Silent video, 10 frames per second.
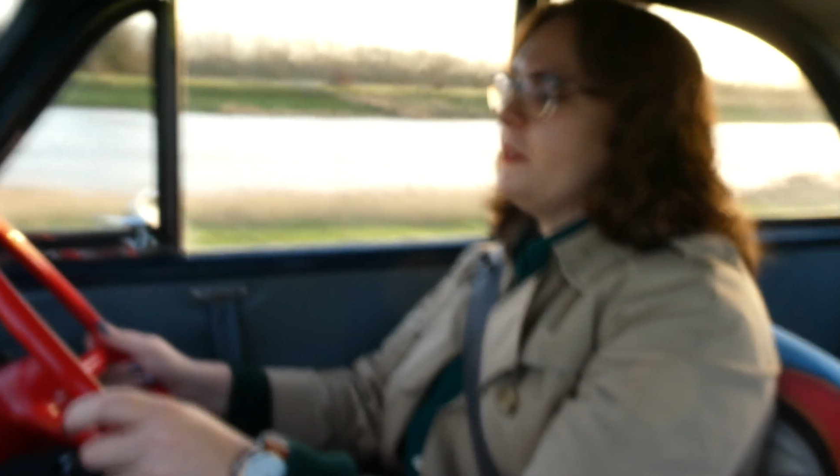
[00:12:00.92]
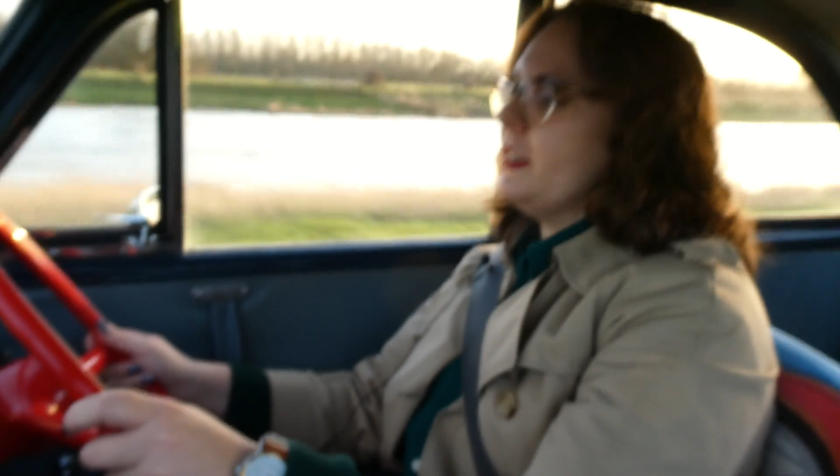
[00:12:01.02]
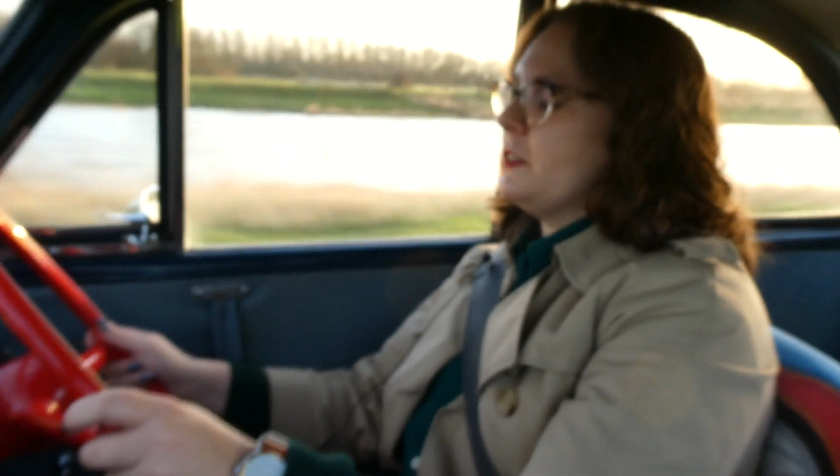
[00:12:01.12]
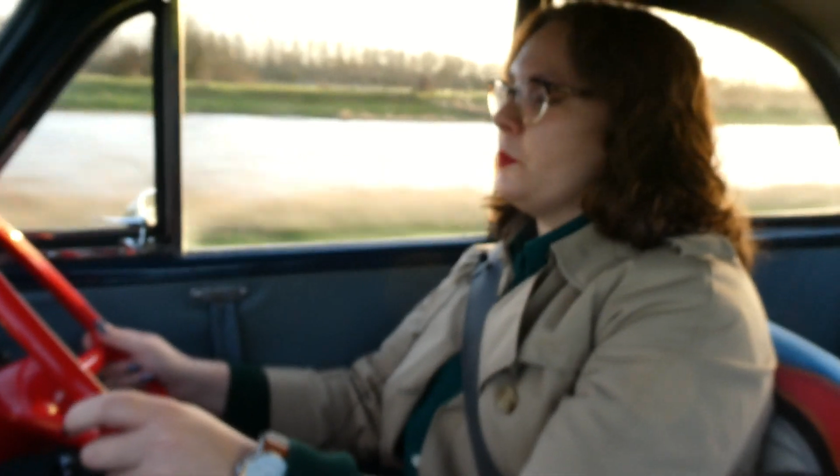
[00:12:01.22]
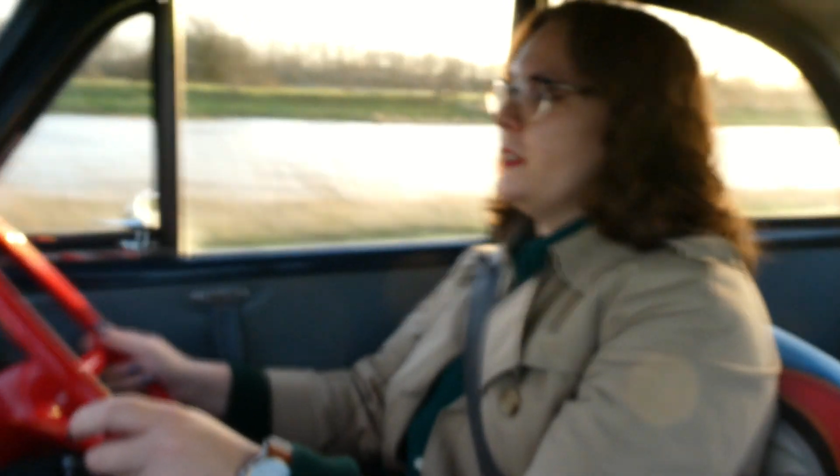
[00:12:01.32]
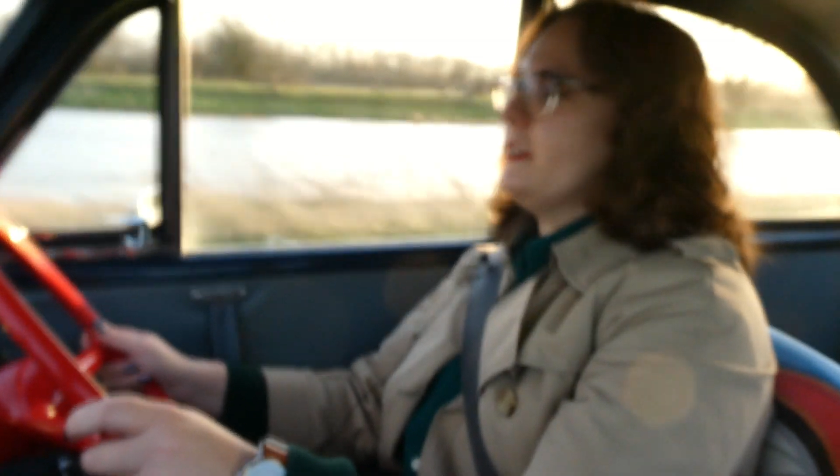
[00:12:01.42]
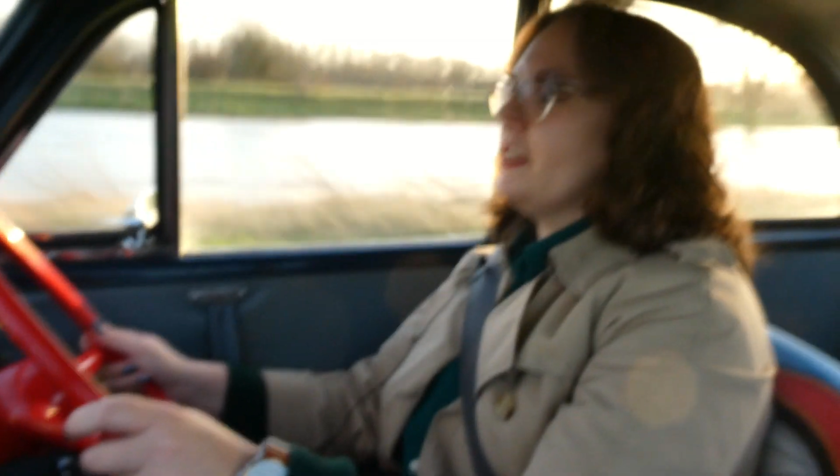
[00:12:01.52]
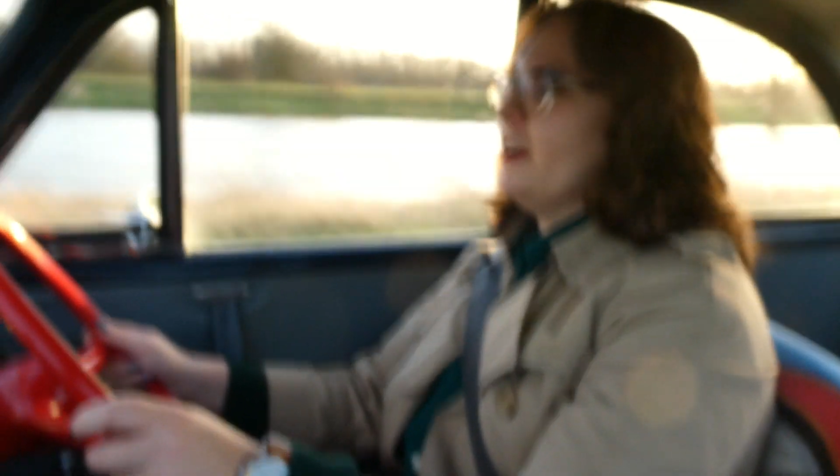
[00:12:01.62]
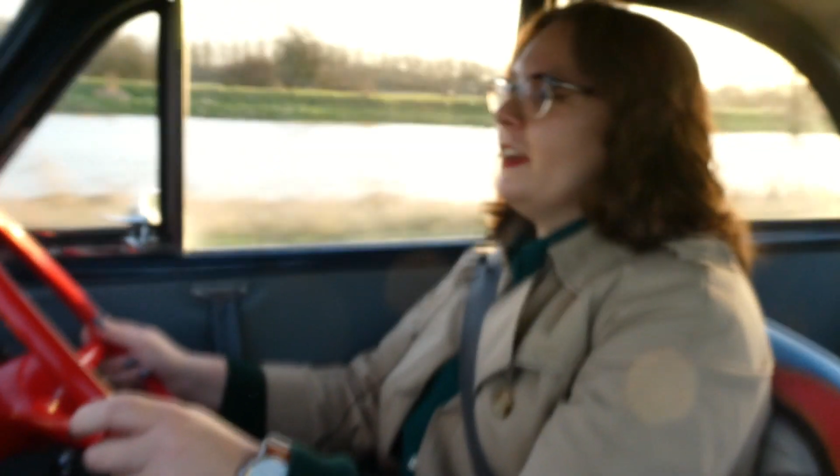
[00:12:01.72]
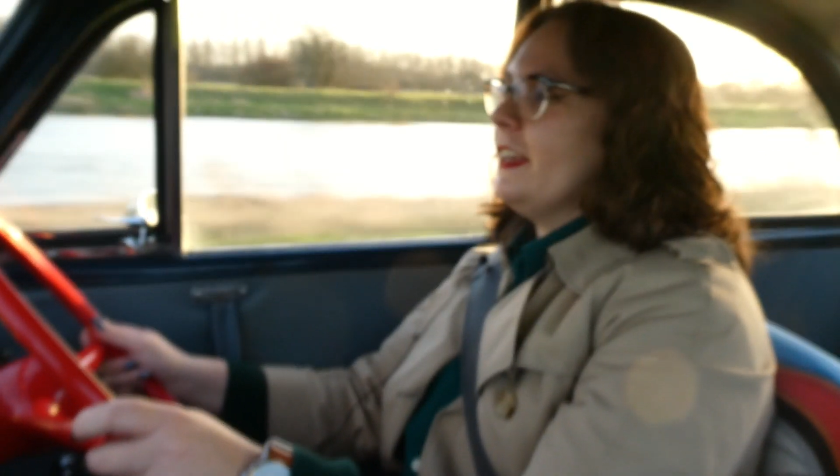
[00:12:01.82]
this
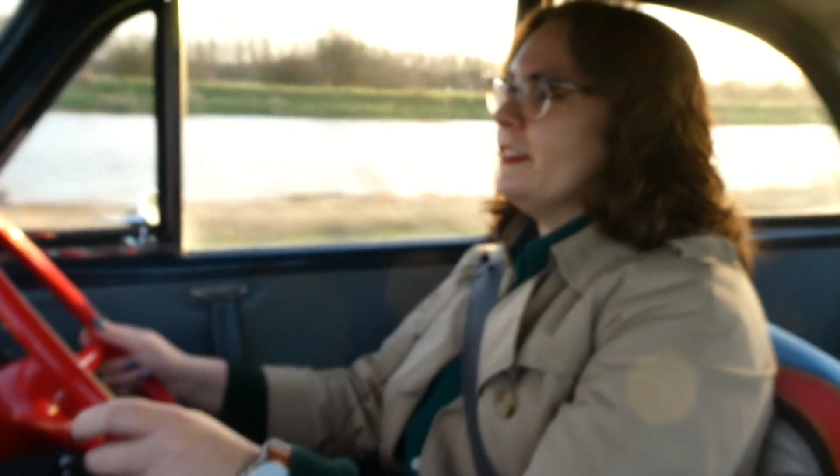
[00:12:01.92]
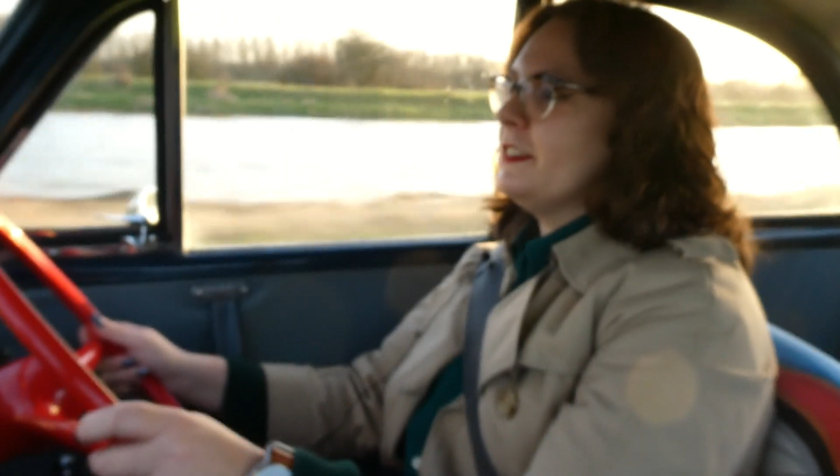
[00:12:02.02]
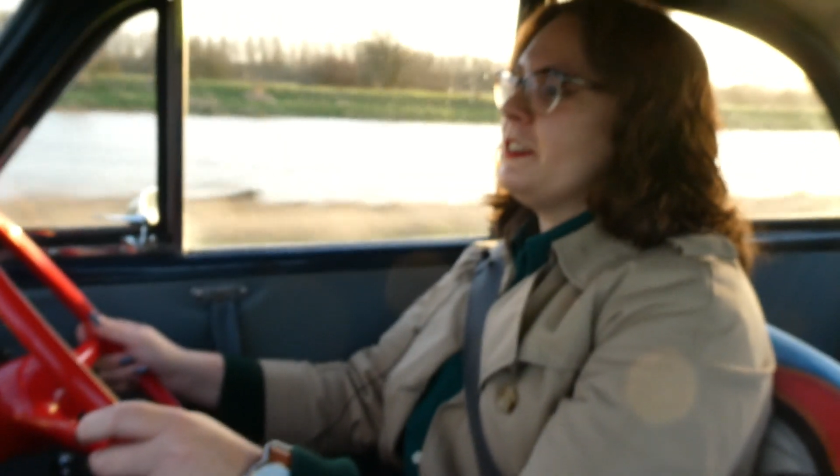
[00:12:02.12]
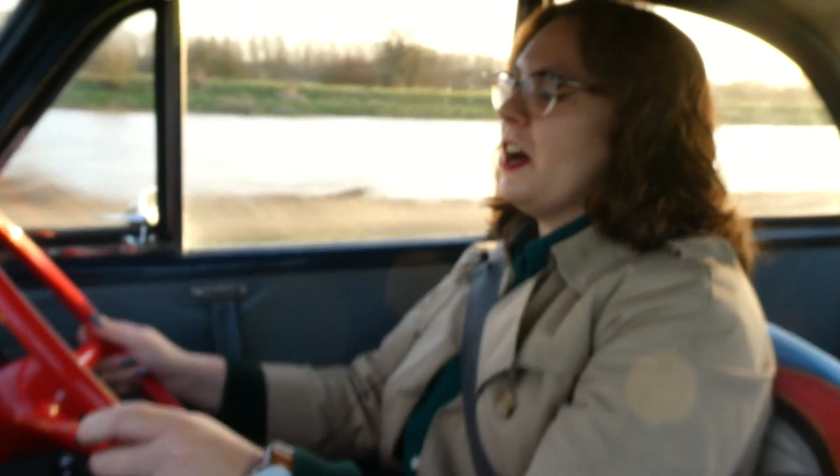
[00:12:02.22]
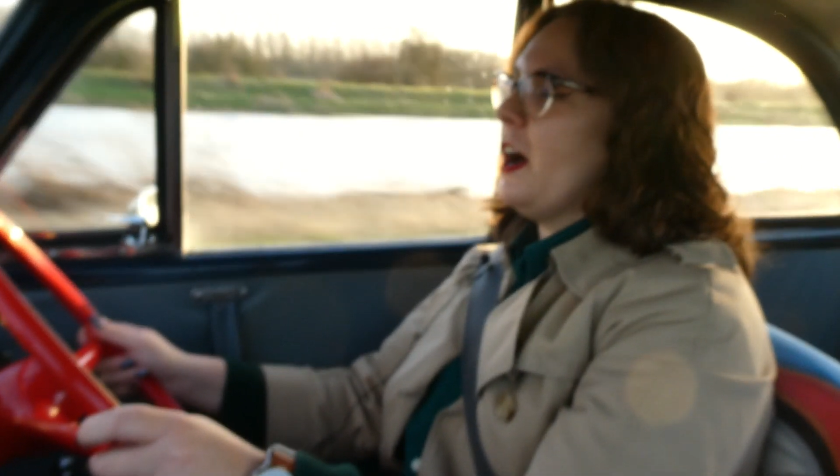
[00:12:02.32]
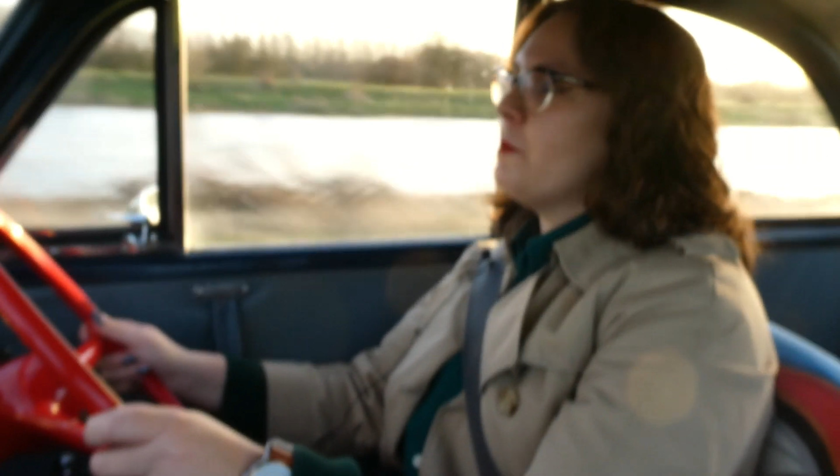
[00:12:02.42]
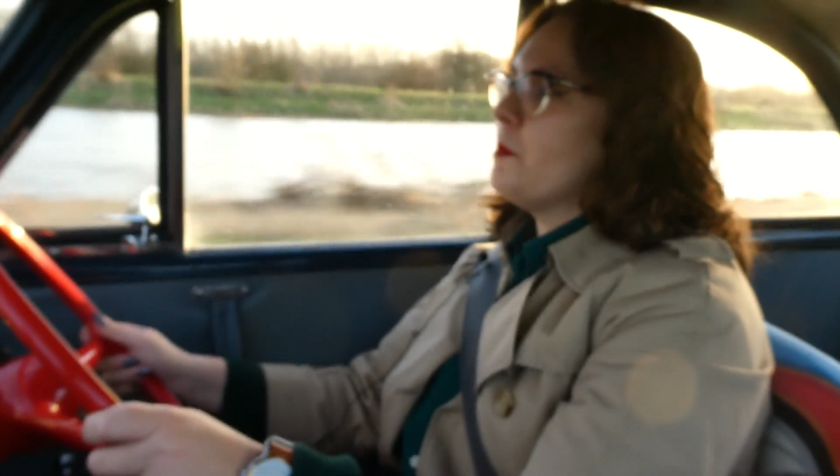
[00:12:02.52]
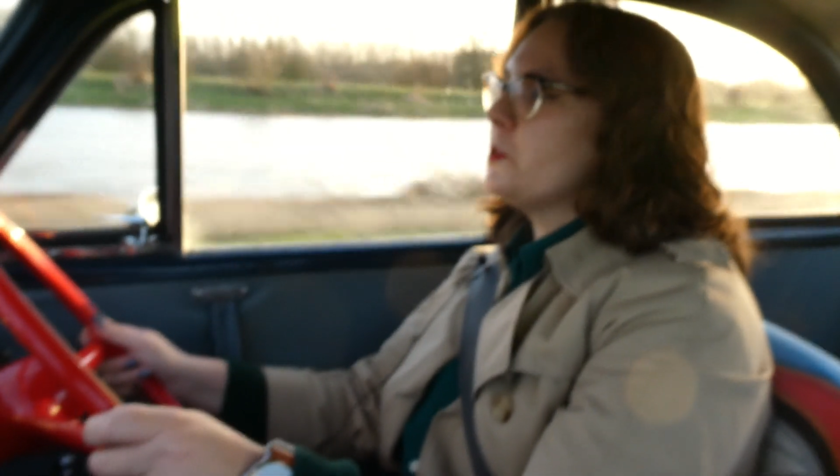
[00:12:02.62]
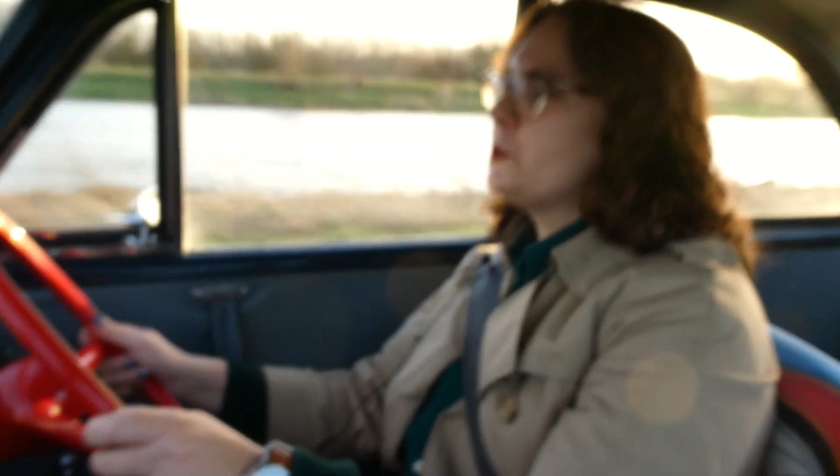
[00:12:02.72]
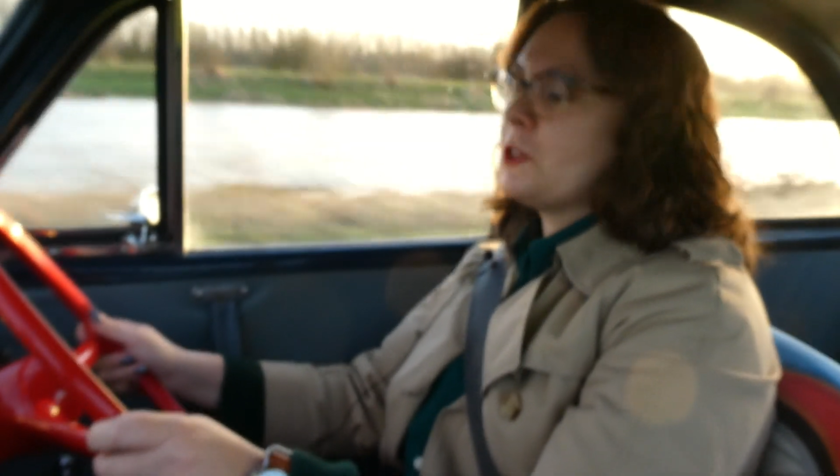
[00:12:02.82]
winter is that I'm
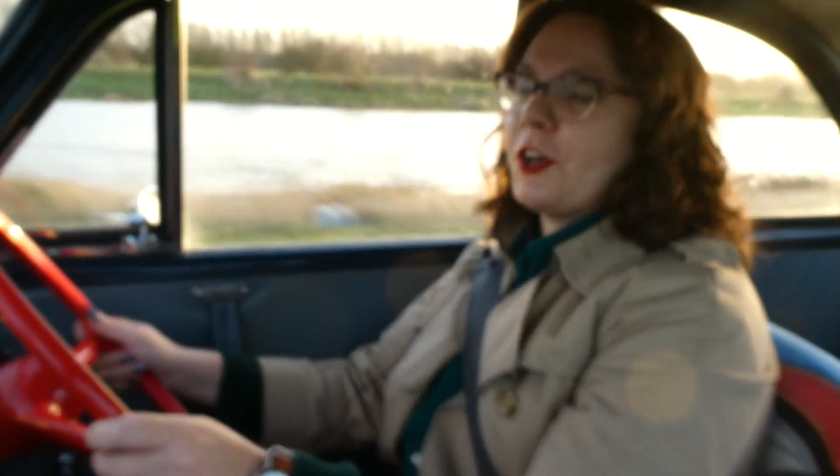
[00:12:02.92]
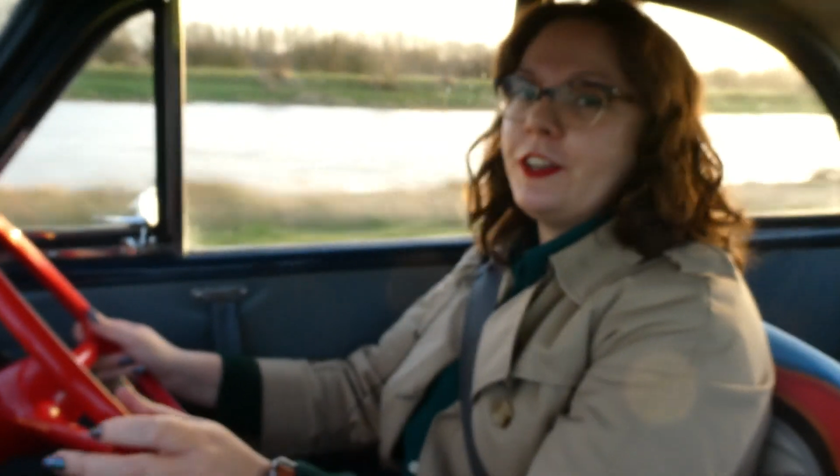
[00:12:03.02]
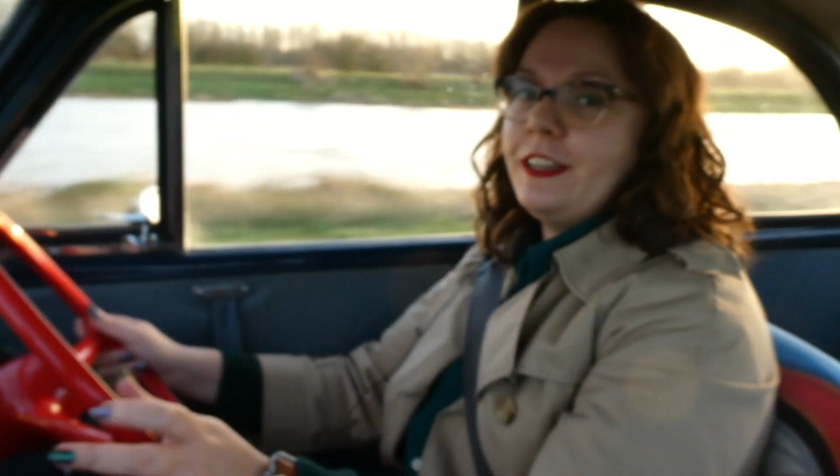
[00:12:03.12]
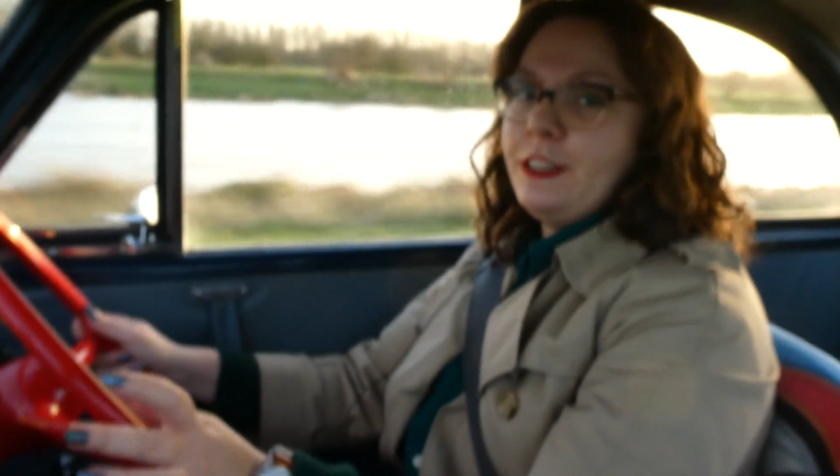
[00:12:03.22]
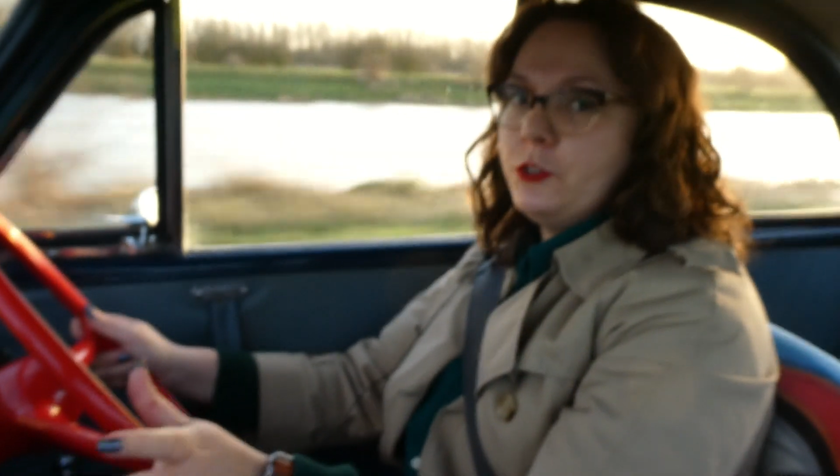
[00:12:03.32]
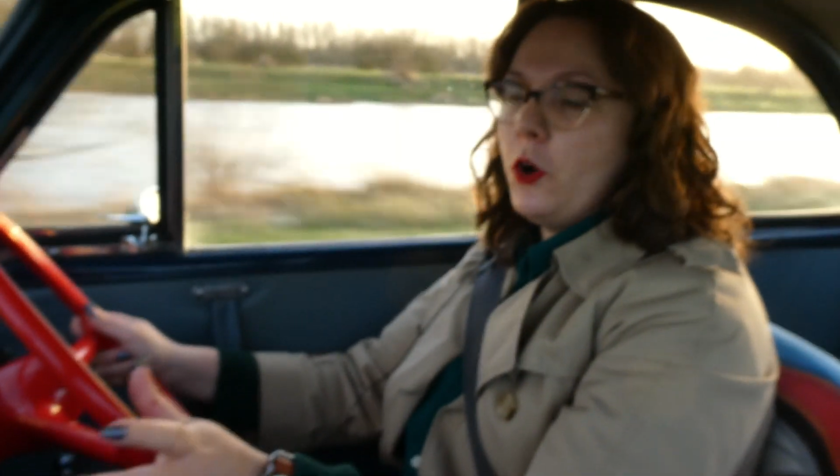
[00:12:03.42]
most certainly